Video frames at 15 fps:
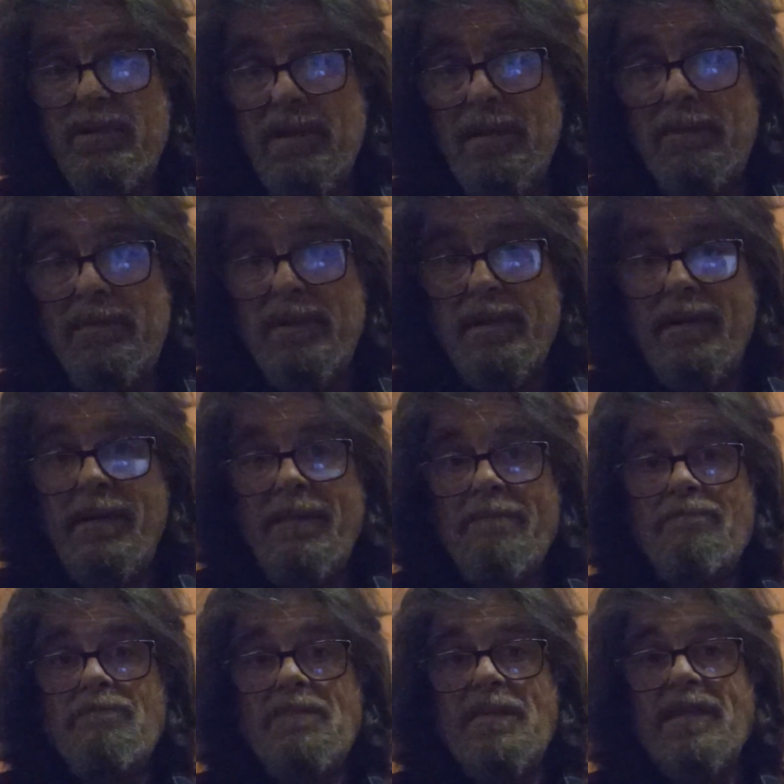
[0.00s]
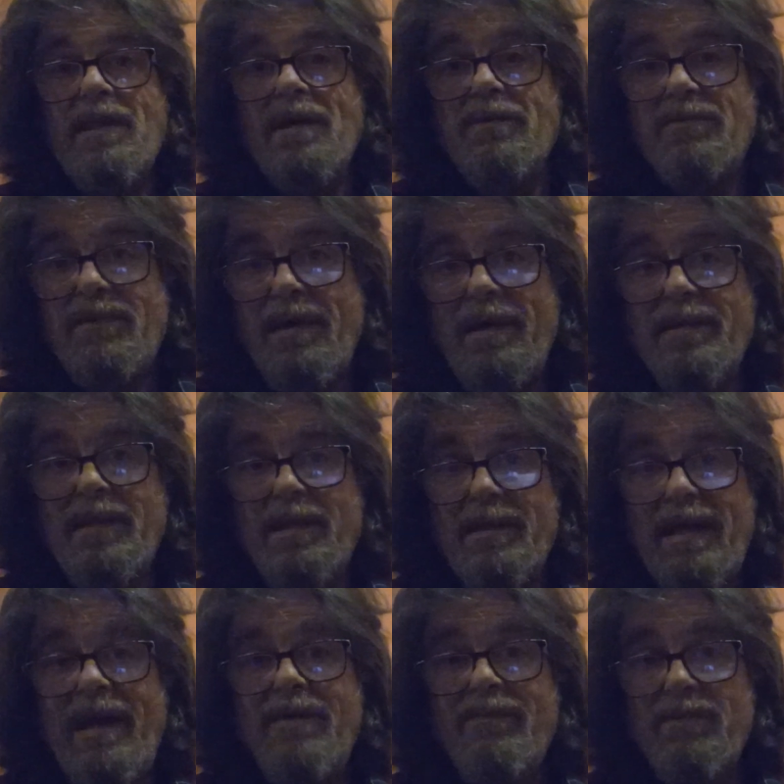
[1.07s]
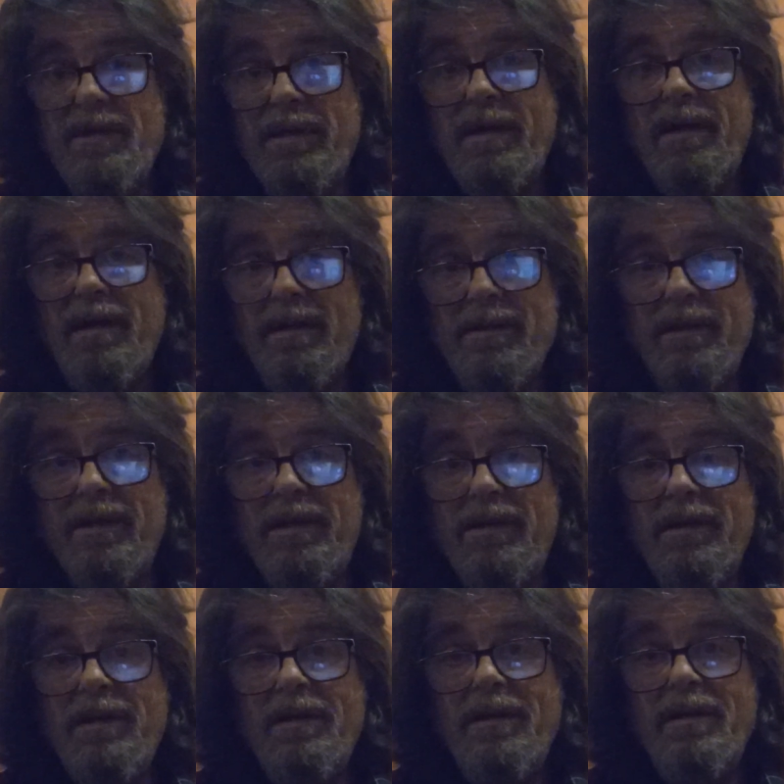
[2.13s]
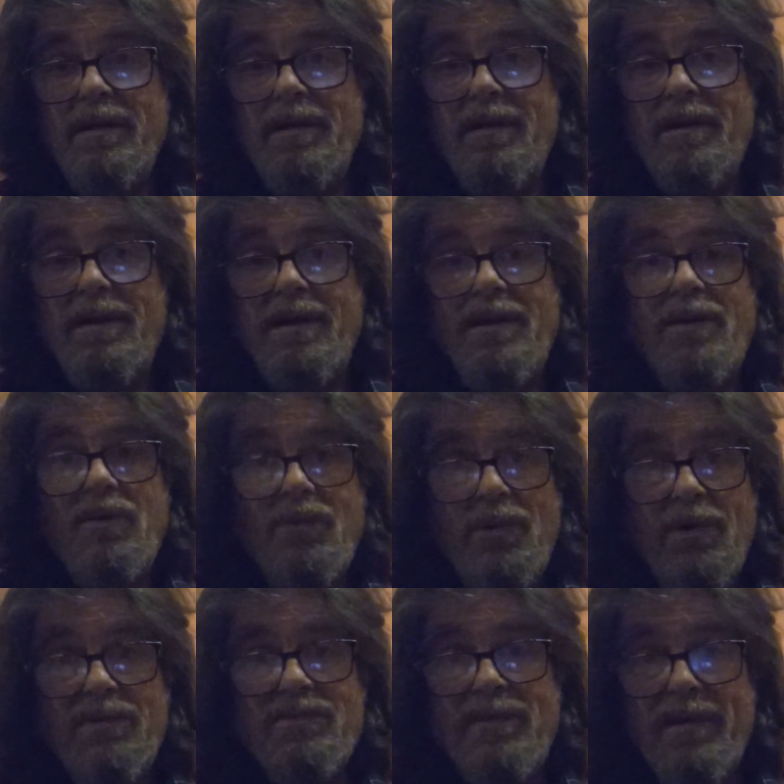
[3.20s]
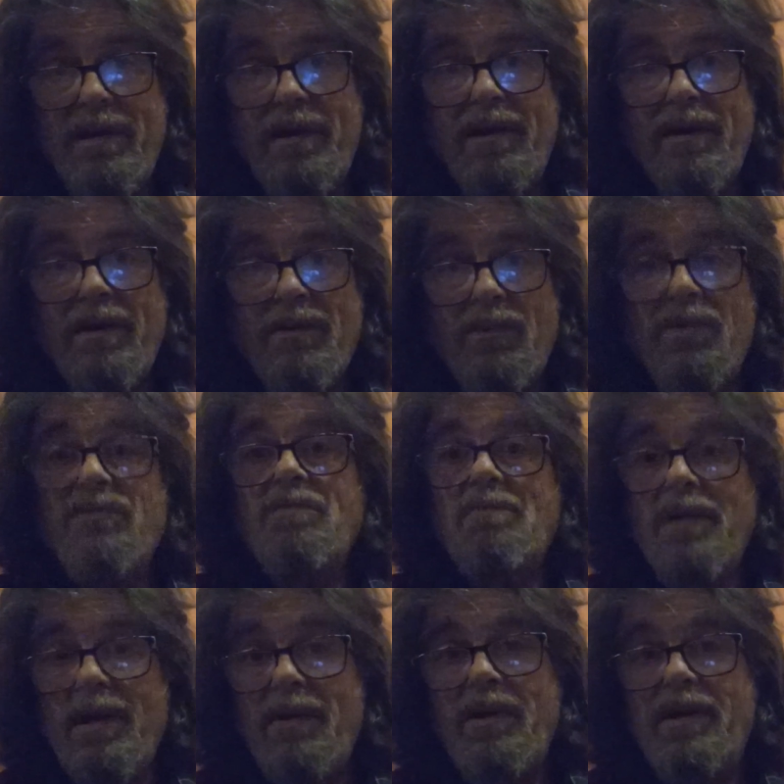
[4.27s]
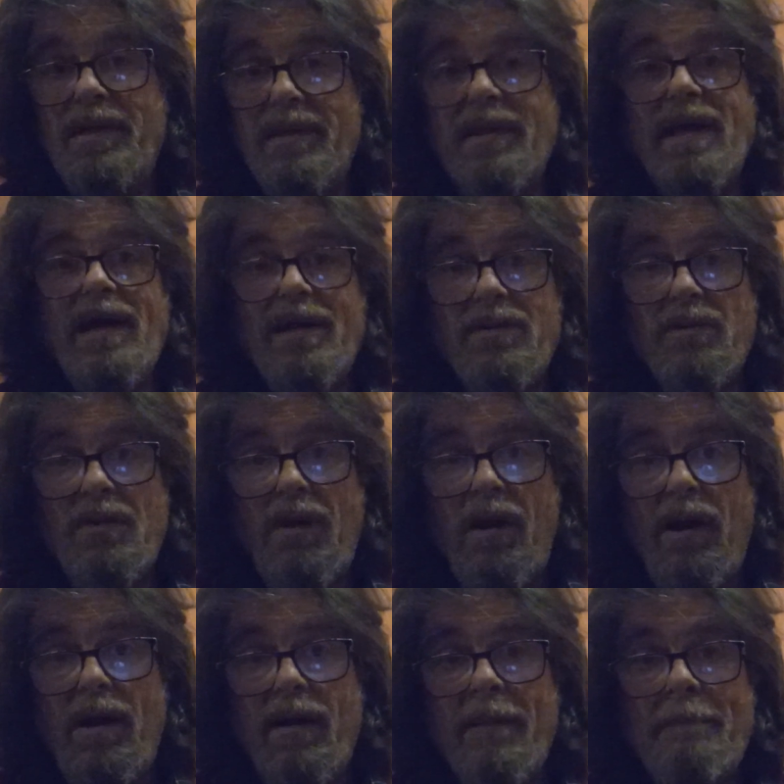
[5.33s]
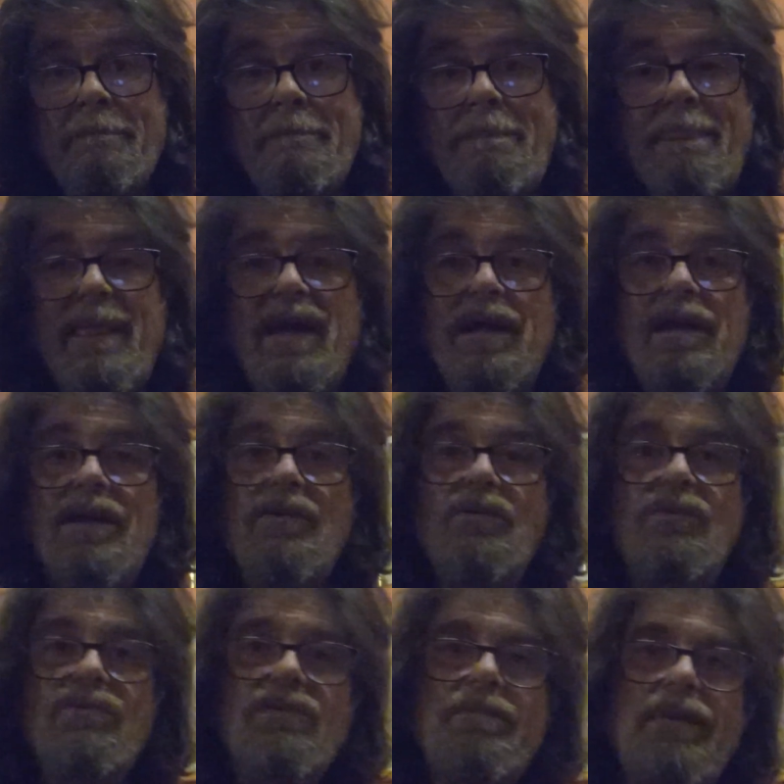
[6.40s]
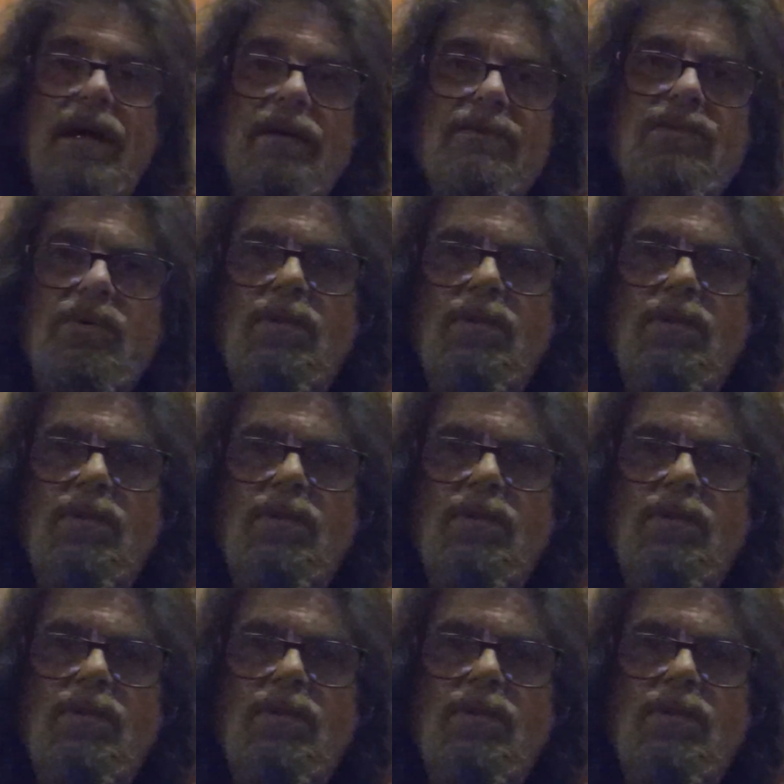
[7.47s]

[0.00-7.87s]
tip that said that Evelyn Hartley was there, was buried in that draw and it was about